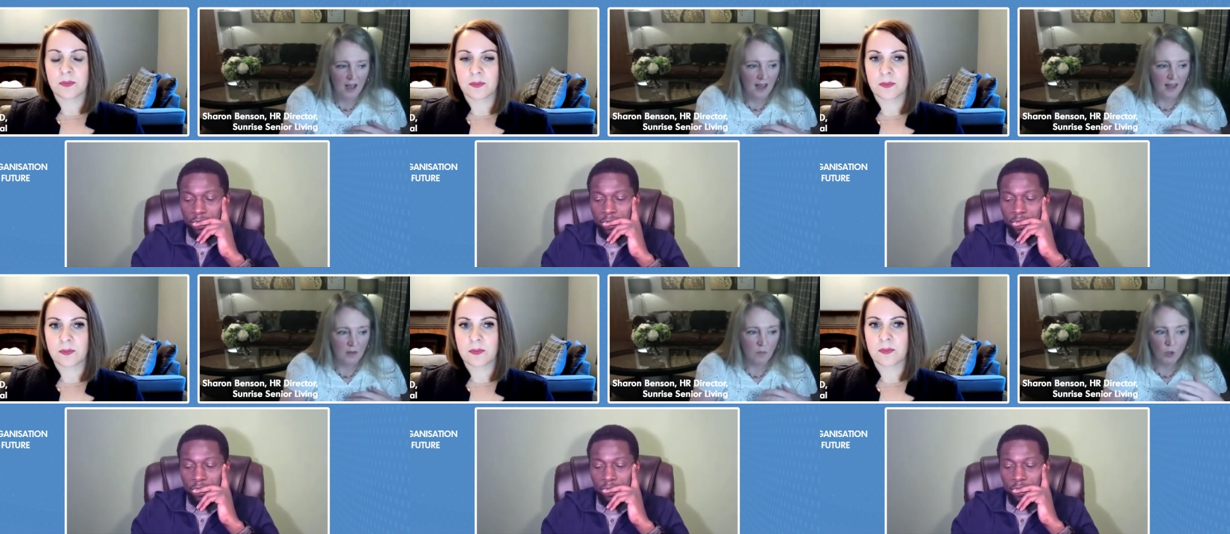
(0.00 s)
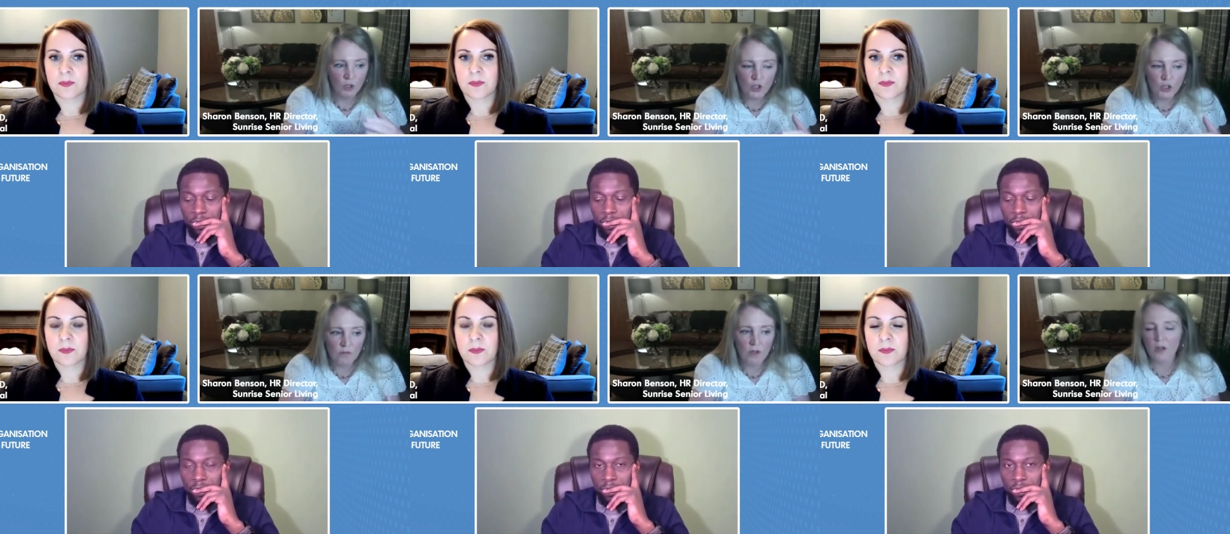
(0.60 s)
Speaker 1: I think once
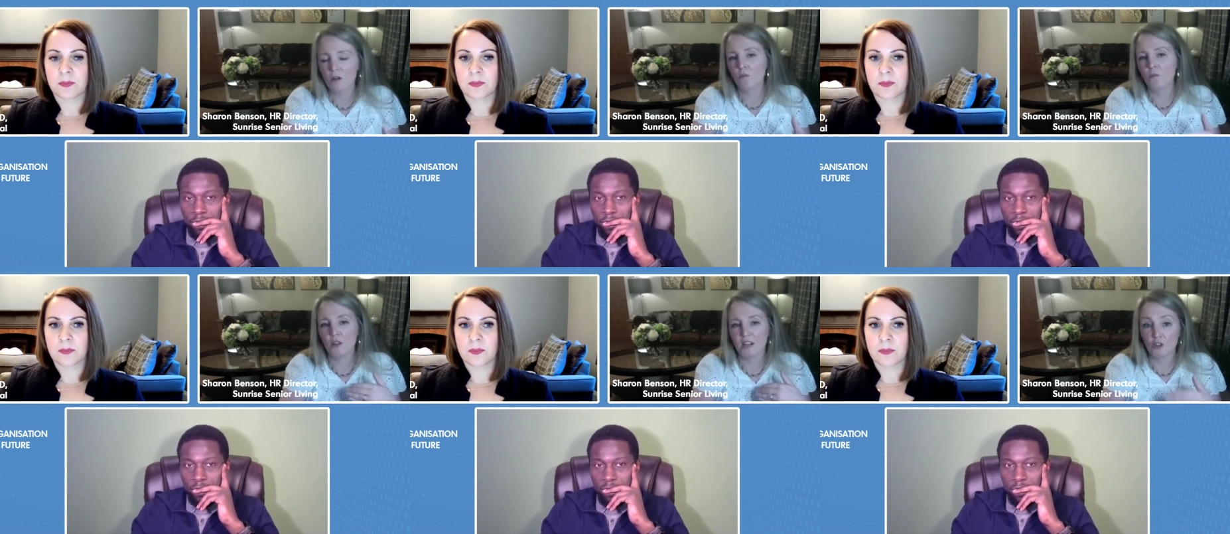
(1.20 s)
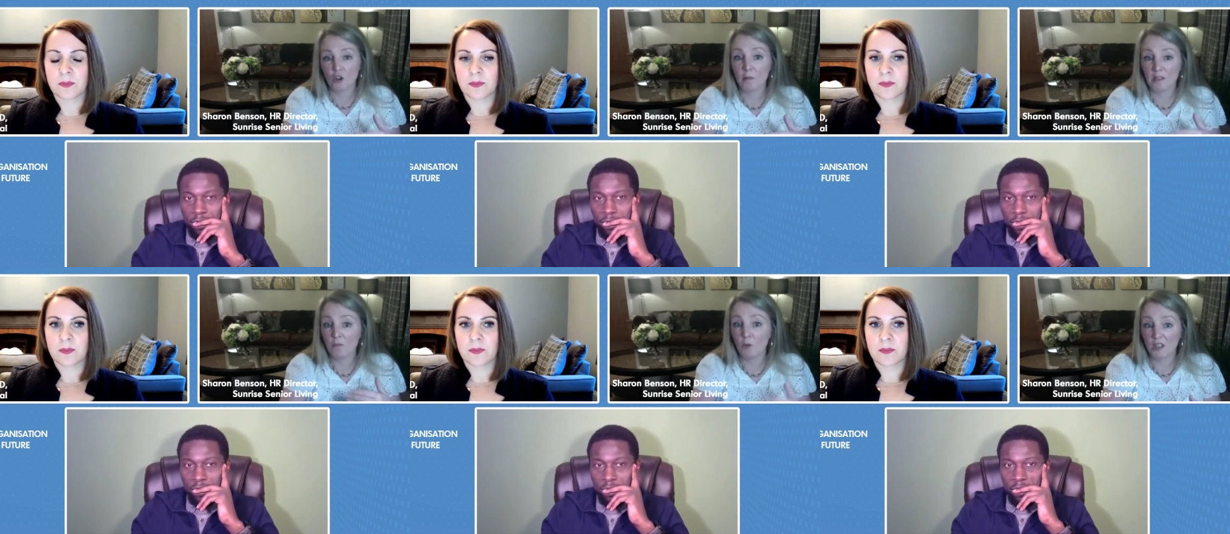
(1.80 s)
you know what that job
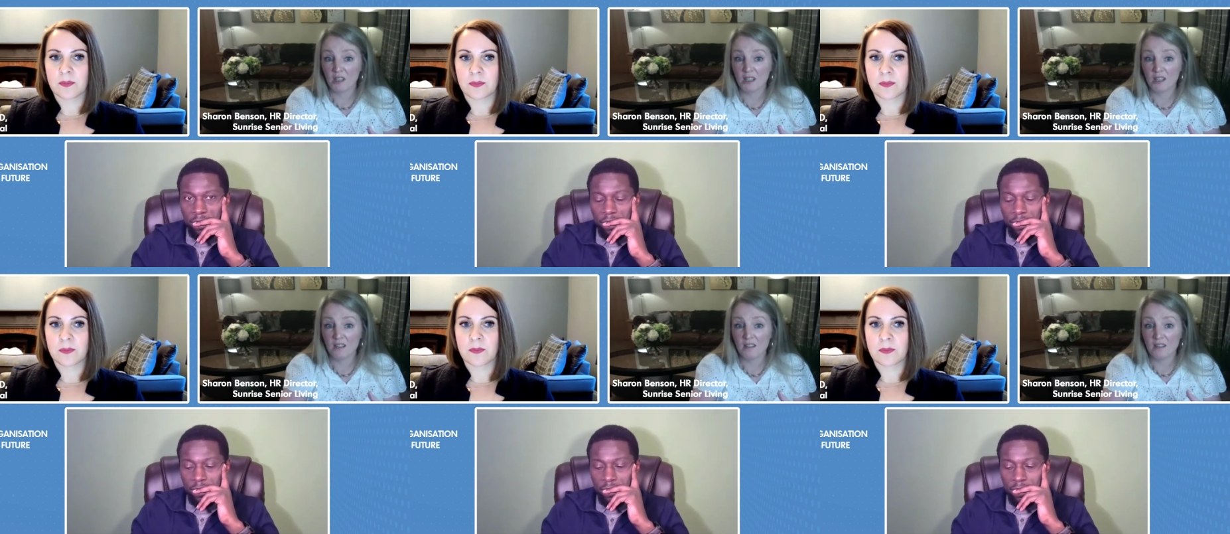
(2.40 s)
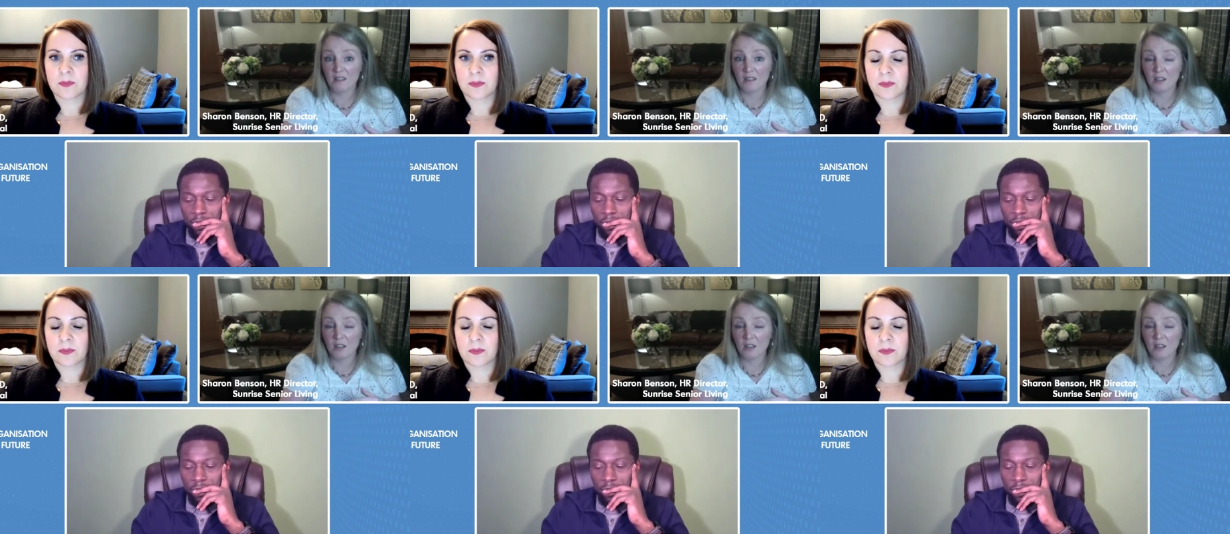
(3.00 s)
is and what it needs,